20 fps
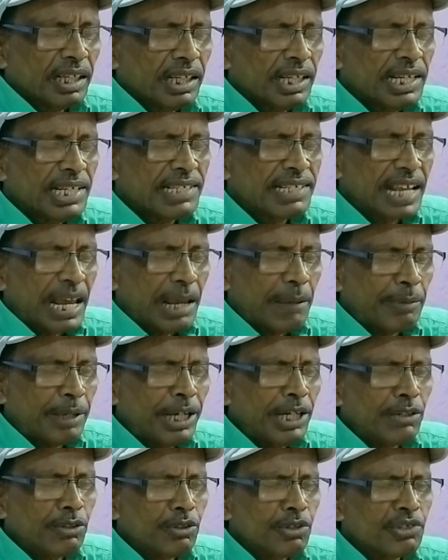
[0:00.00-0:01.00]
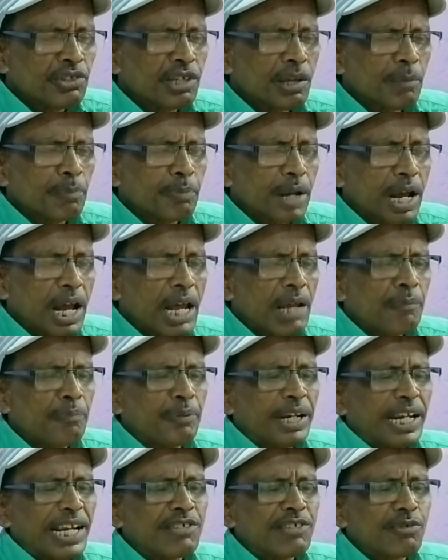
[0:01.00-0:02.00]
is able to supply
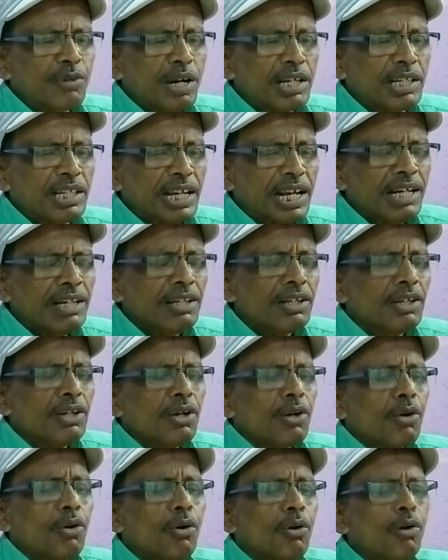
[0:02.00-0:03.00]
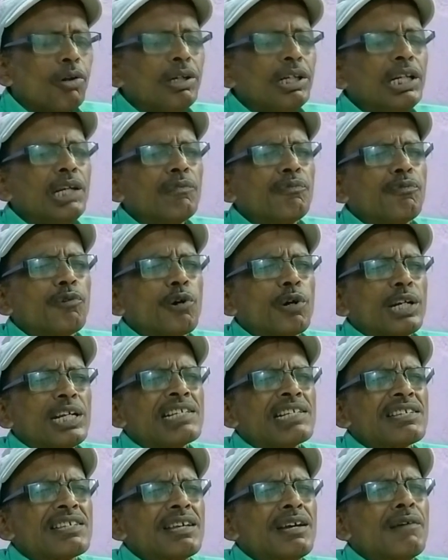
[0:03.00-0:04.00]
fresh water only for
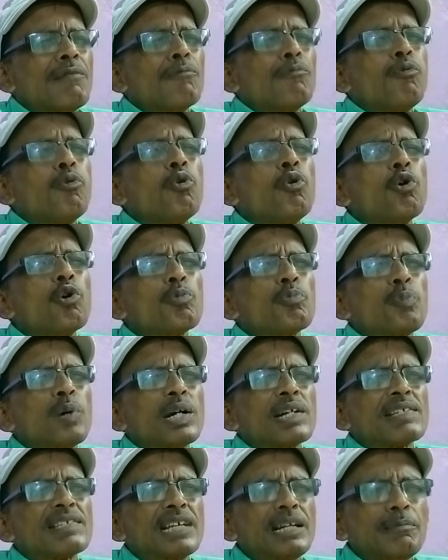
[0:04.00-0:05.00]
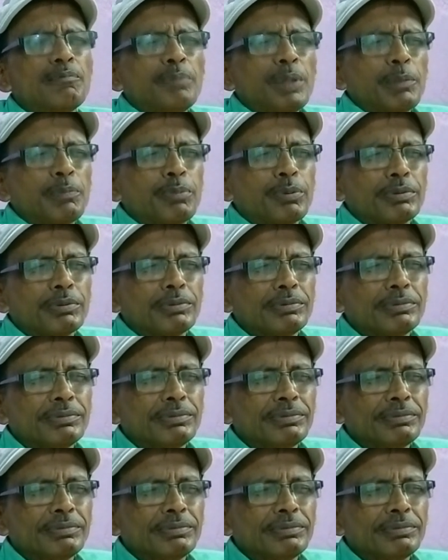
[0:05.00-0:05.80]
its 4% people.